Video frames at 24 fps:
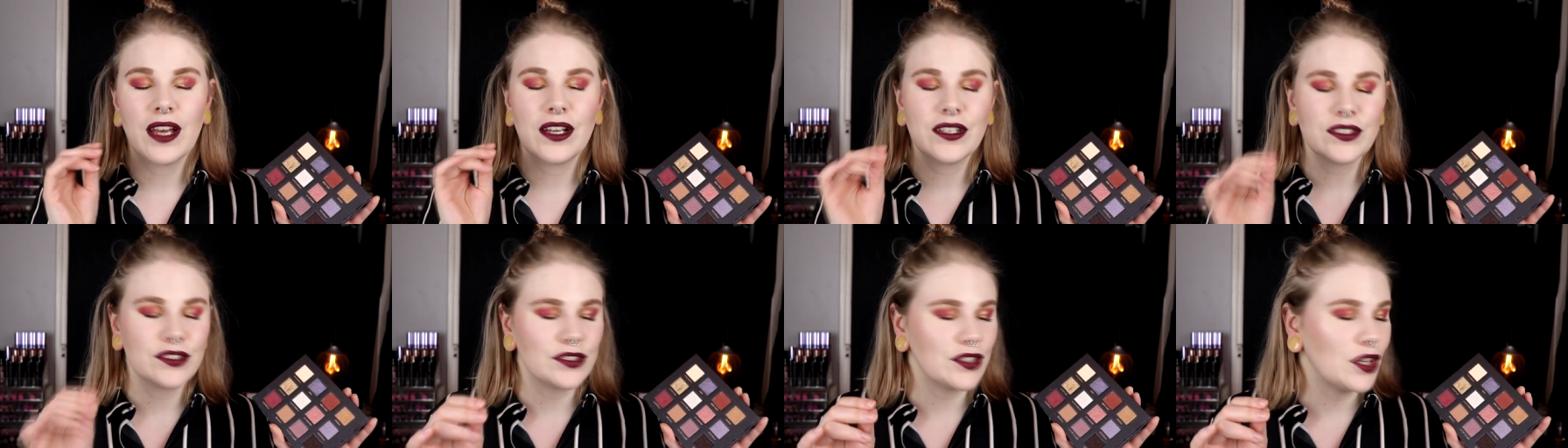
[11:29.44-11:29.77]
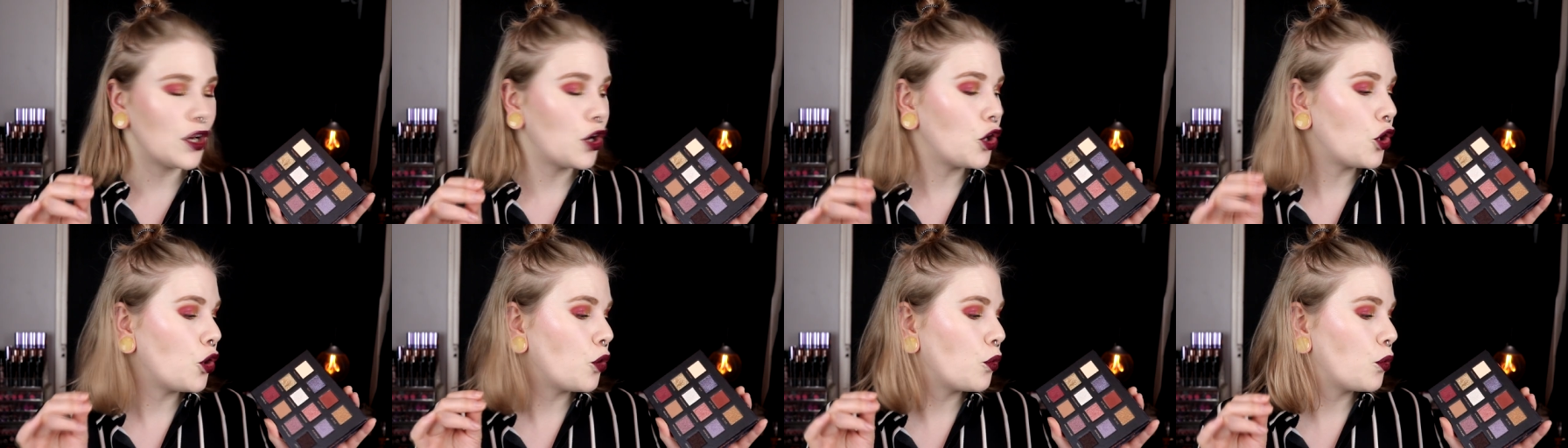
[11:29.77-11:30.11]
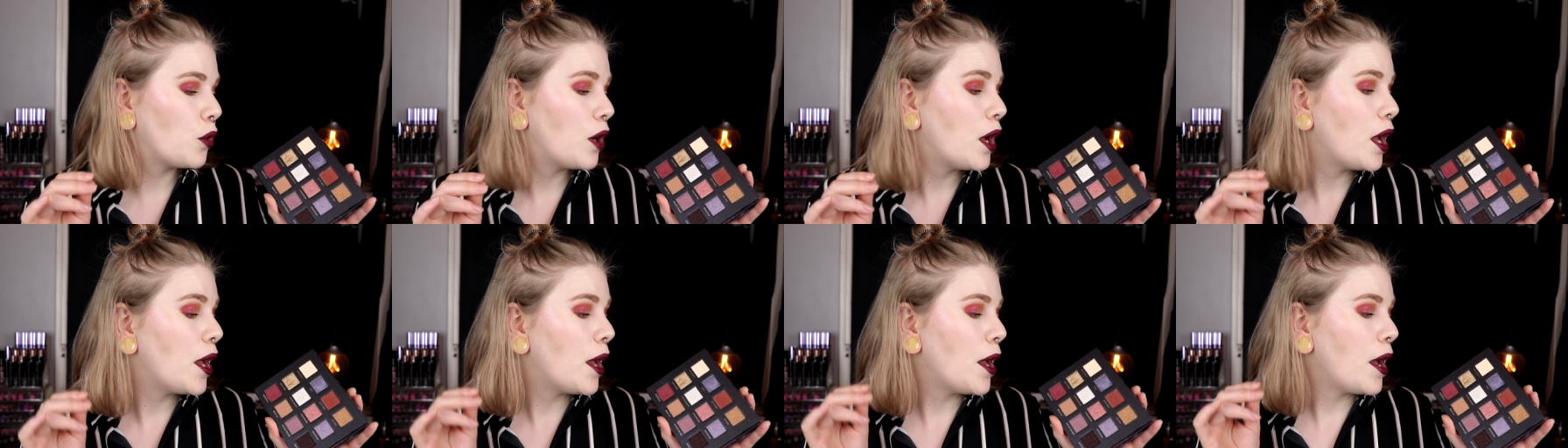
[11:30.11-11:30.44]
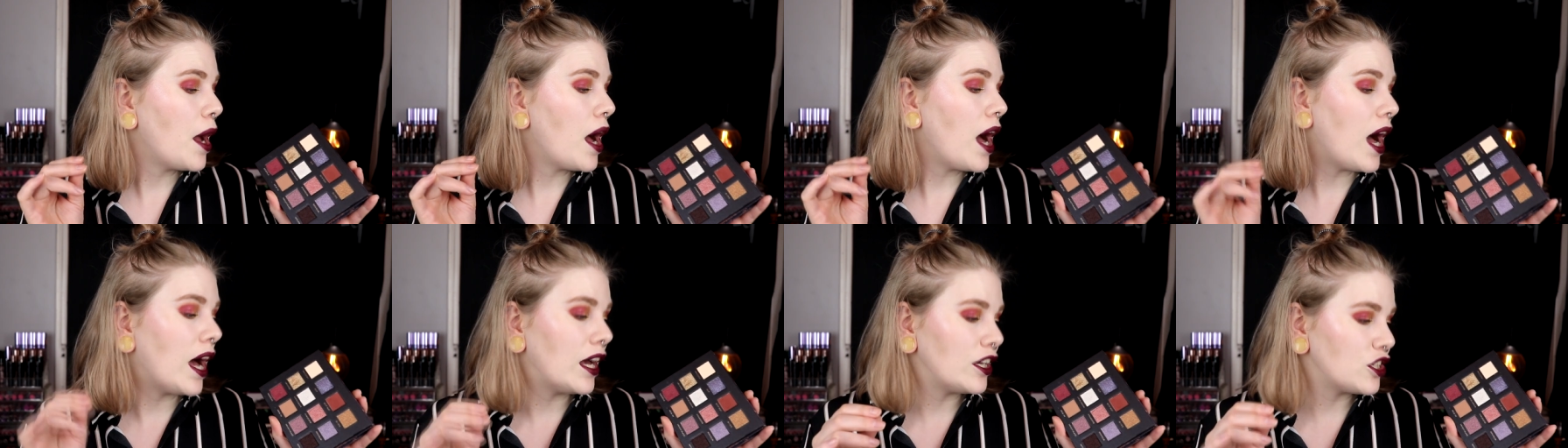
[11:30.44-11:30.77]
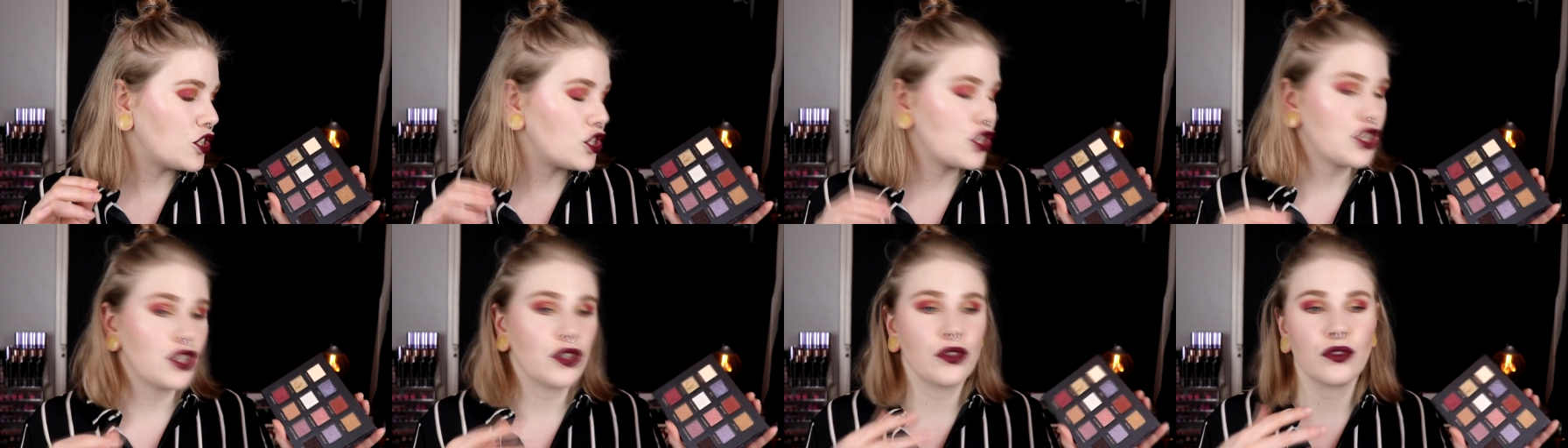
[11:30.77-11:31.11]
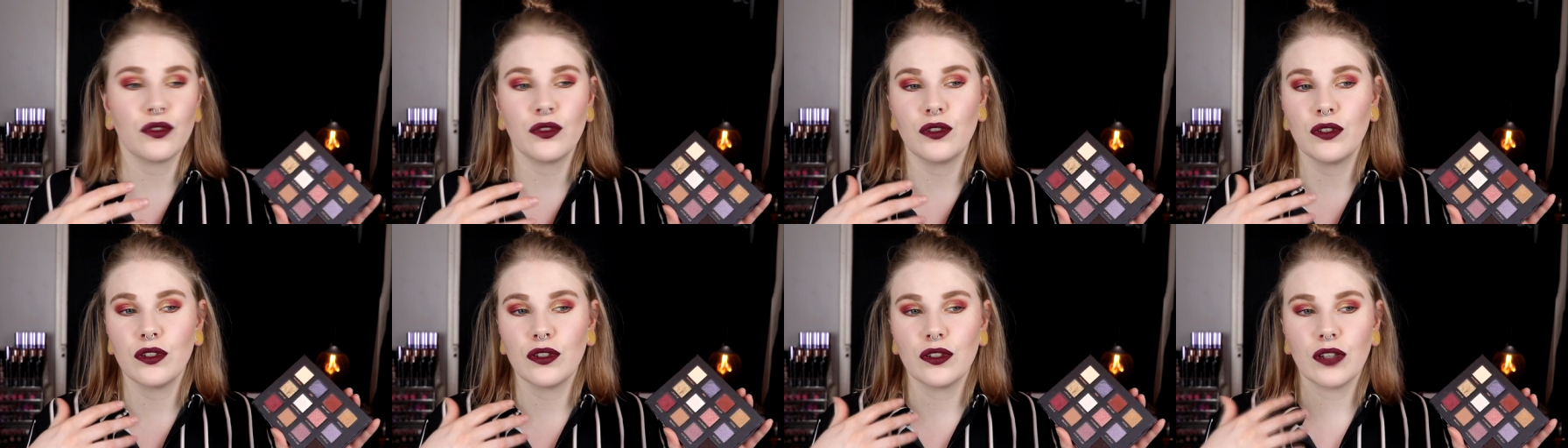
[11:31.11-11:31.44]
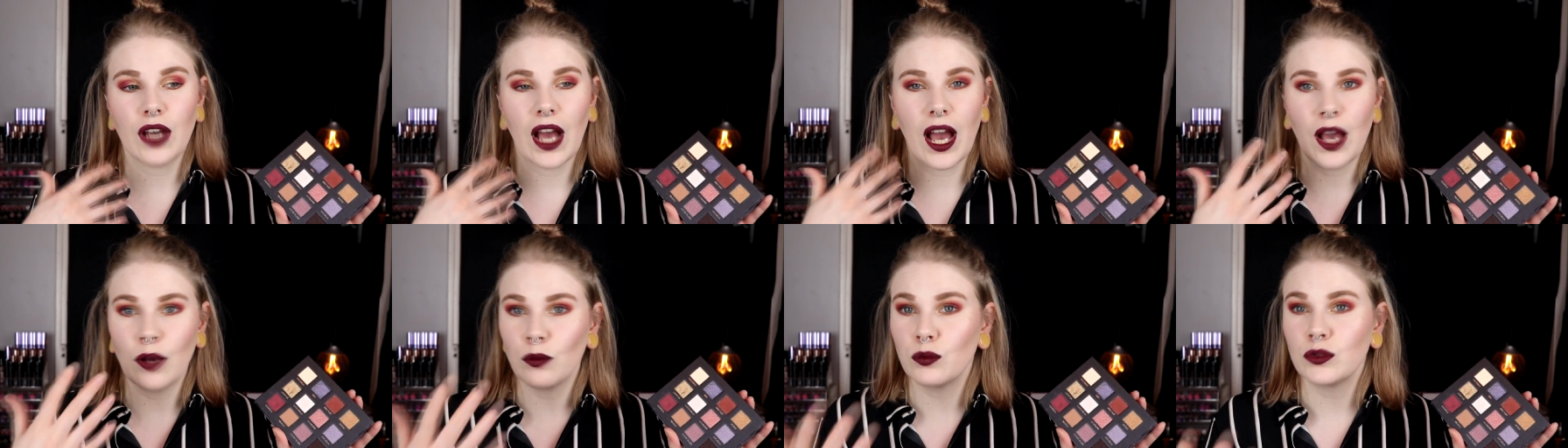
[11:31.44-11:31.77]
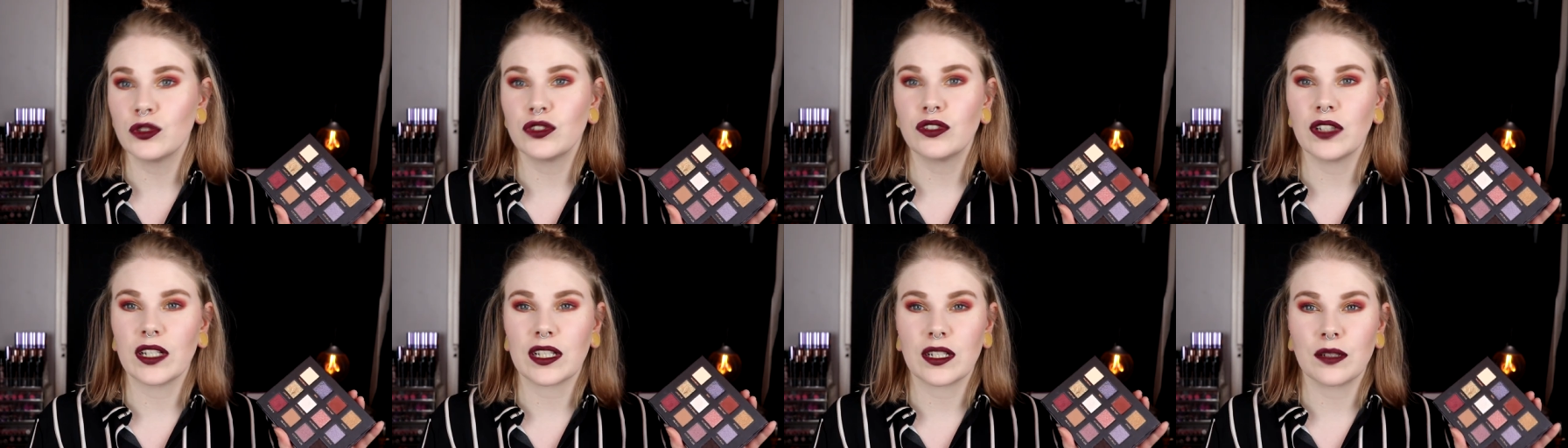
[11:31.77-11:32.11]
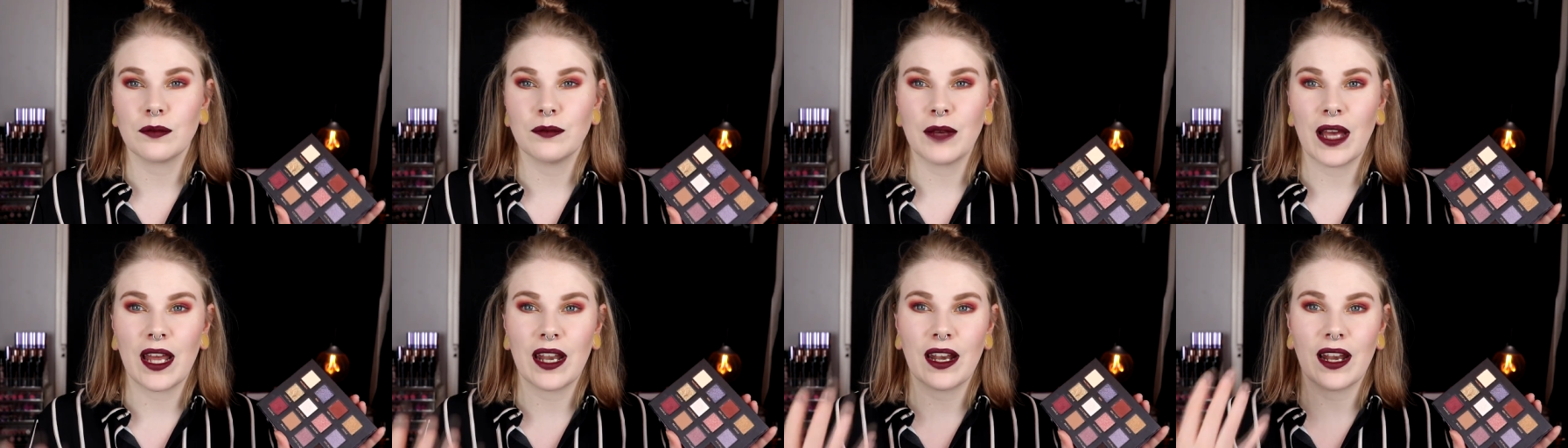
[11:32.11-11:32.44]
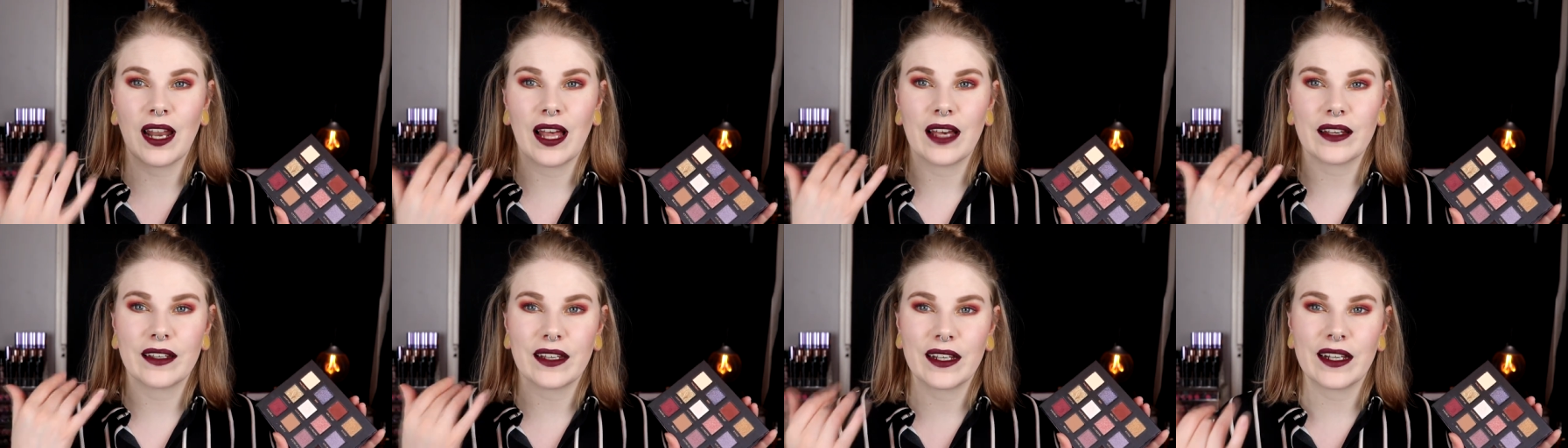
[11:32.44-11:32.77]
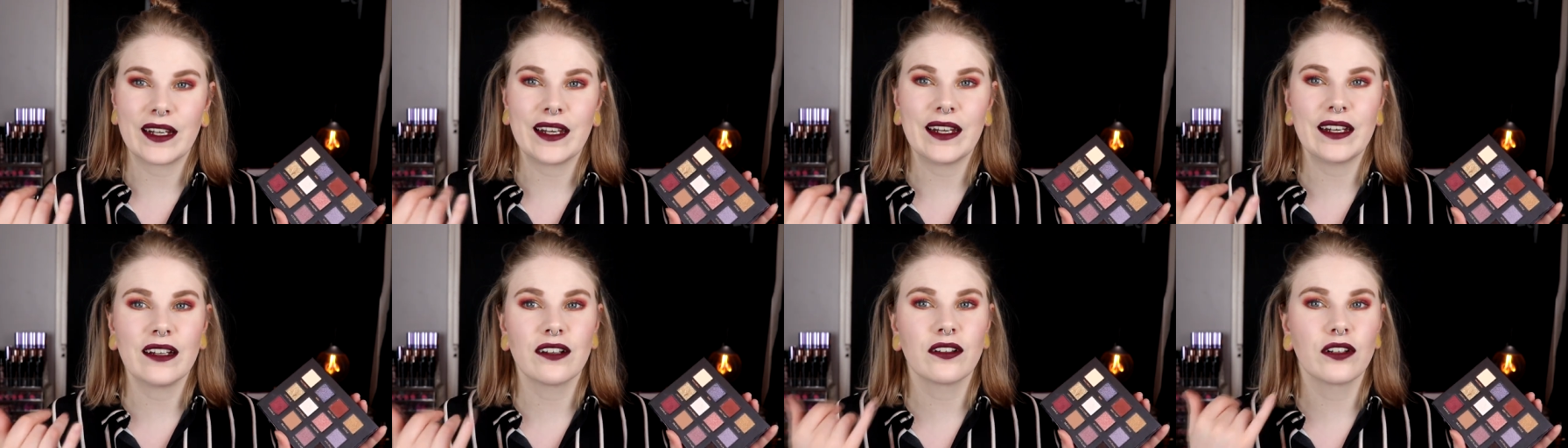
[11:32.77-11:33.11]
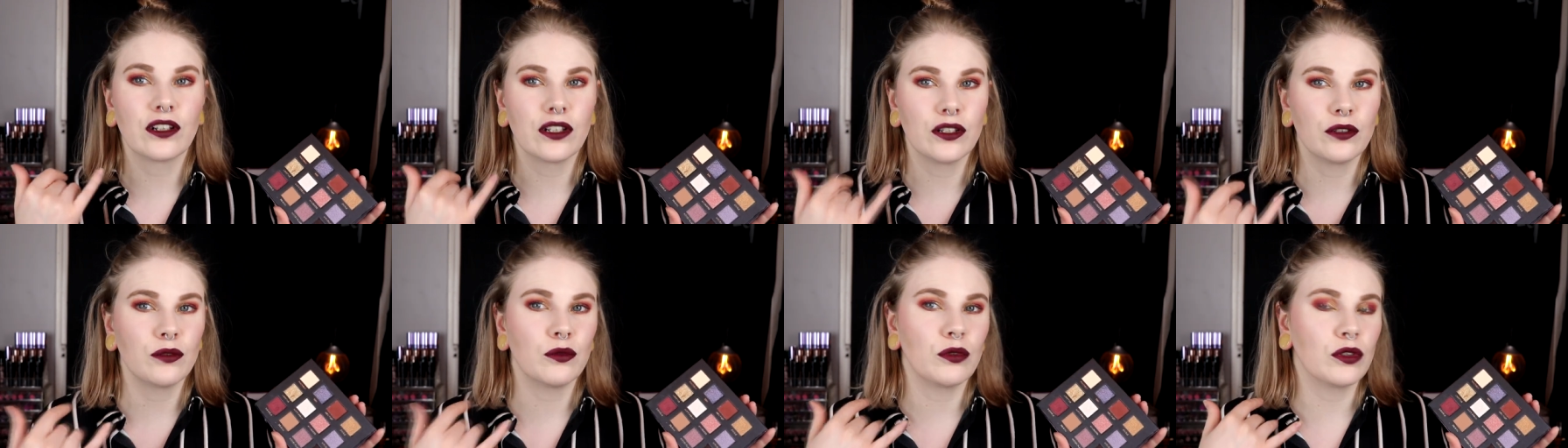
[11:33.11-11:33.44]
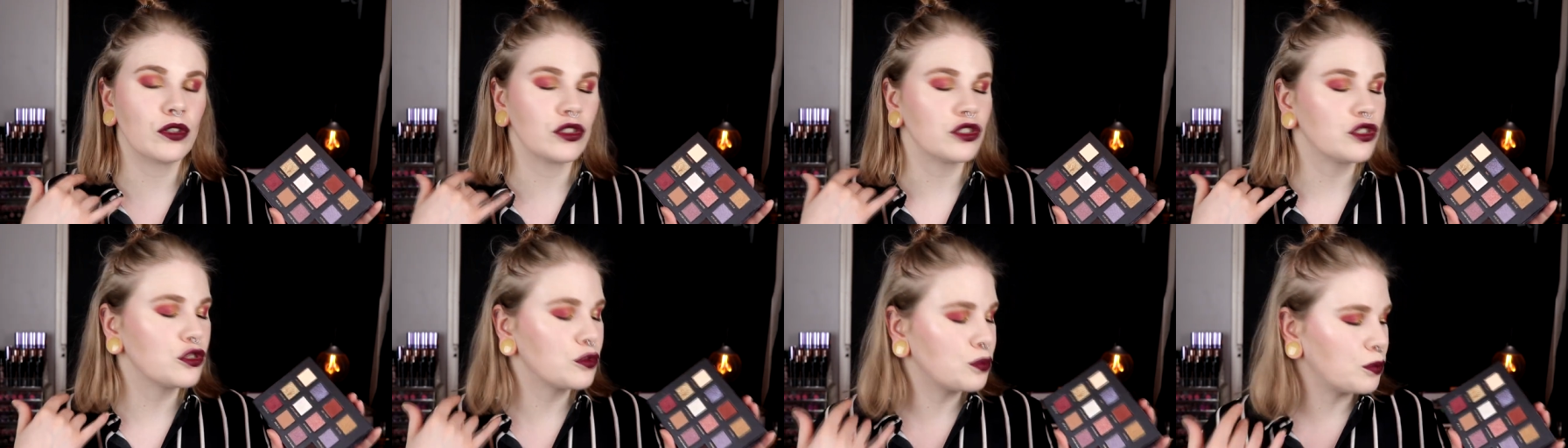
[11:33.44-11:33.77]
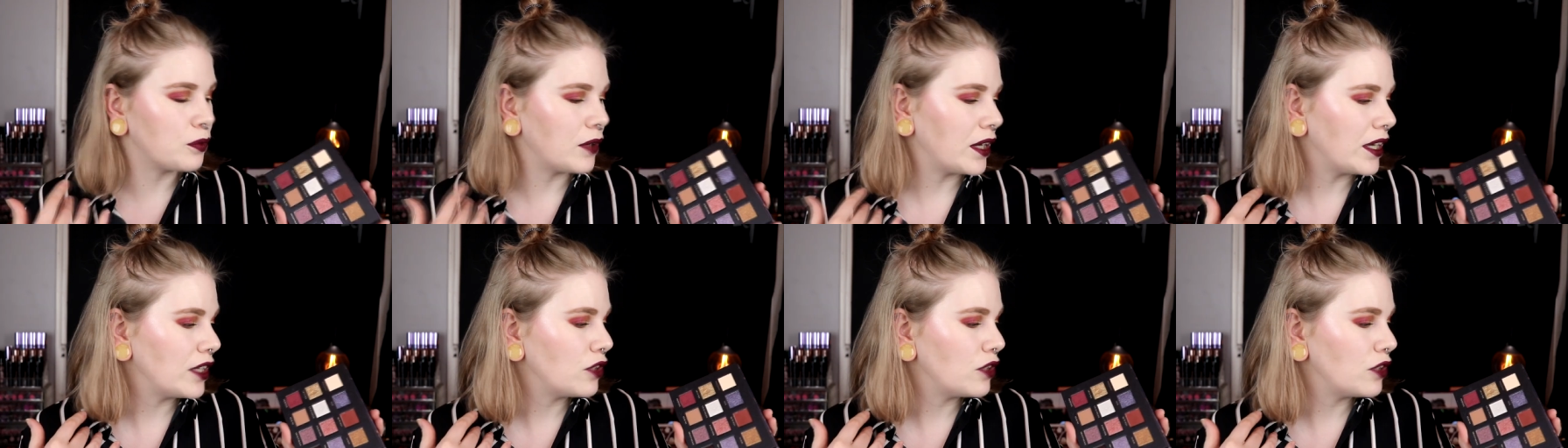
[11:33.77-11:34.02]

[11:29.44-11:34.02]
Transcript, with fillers: So I should I would recommend like a clear glue or spray.